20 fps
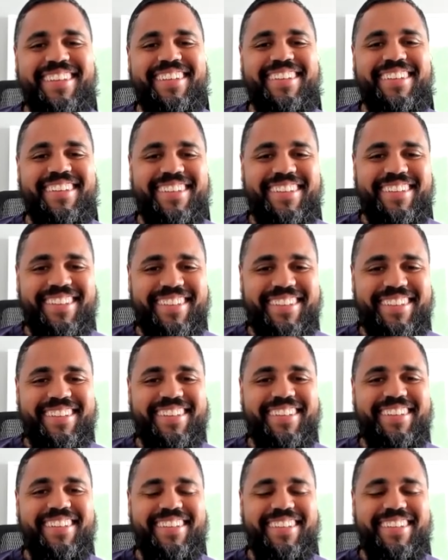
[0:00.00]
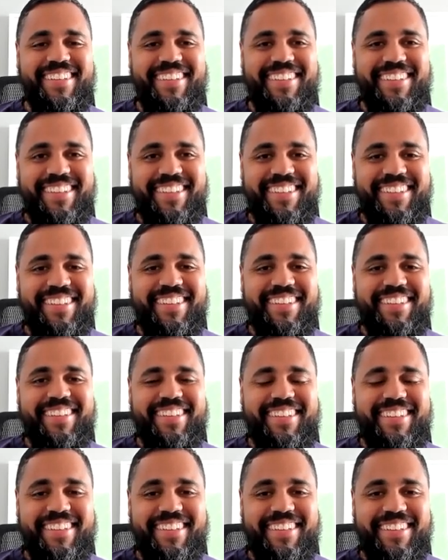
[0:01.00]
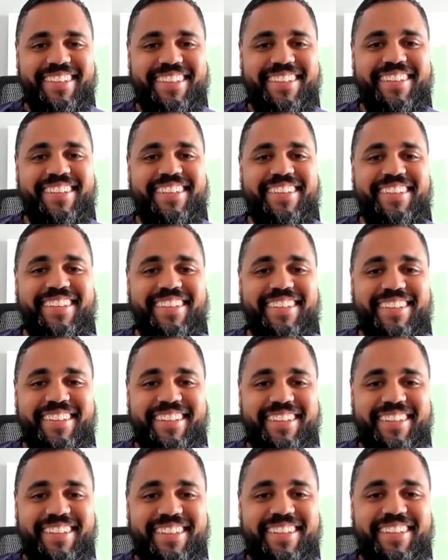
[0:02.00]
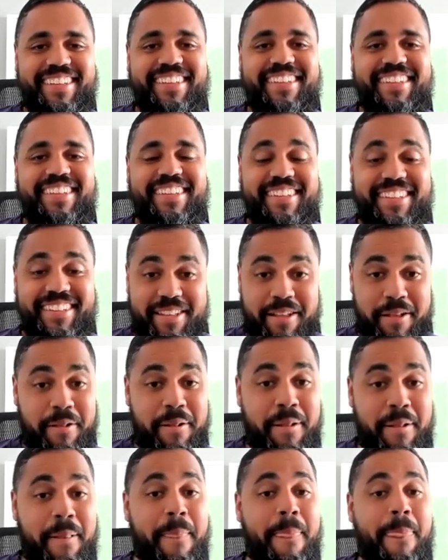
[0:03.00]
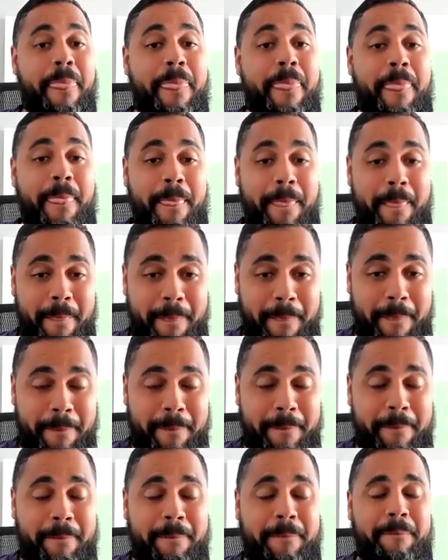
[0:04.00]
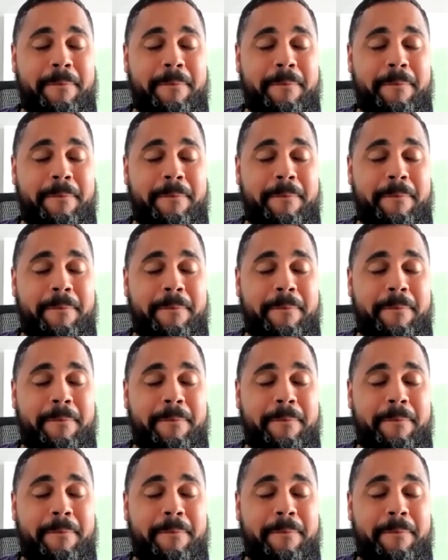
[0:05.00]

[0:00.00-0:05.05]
This person isn't speaking.